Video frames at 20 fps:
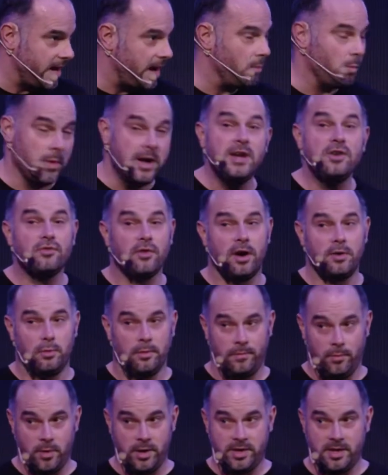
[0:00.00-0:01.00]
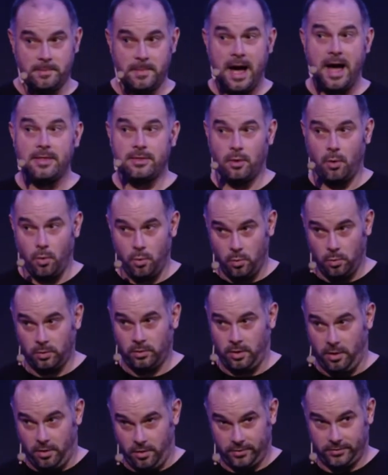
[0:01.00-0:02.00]
and we try to avoid them at all
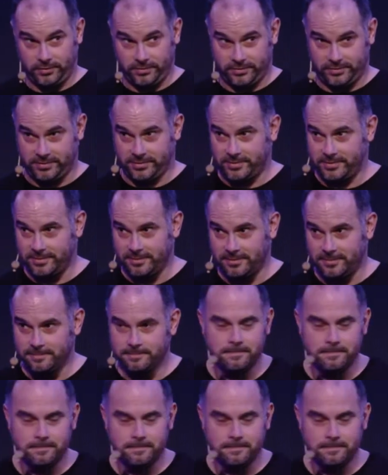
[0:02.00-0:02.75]
costs.